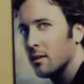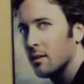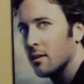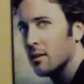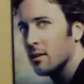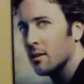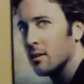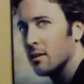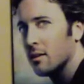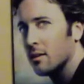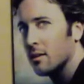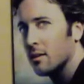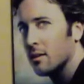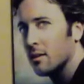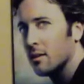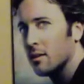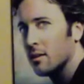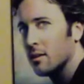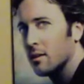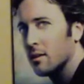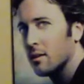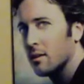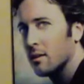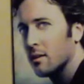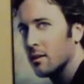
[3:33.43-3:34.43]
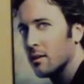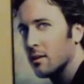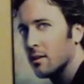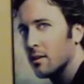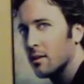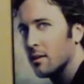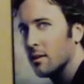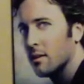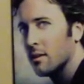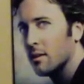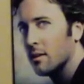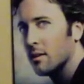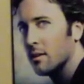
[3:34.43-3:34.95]

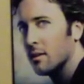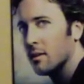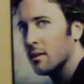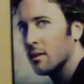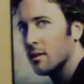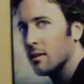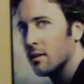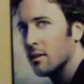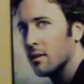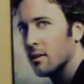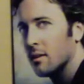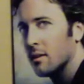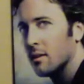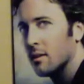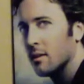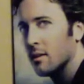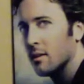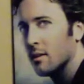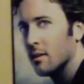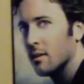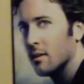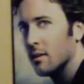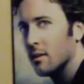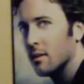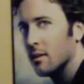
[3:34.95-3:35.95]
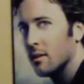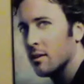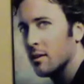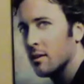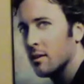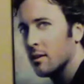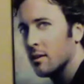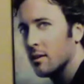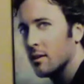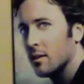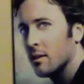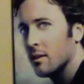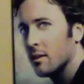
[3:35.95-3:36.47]

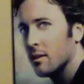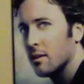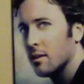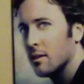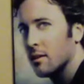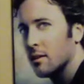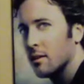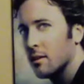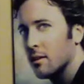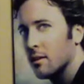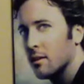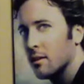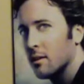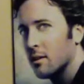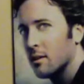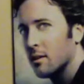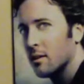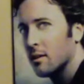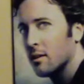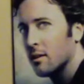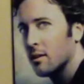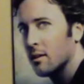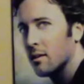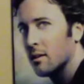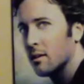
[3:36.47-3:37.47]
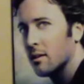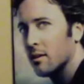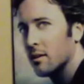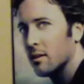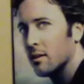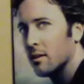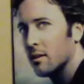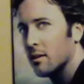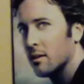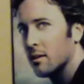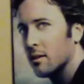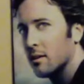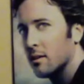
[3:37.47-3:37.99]

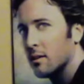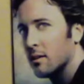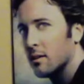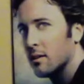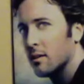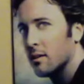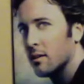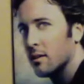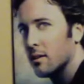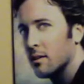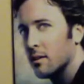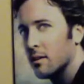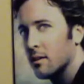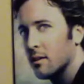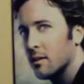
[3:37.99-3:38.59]
(not speaking)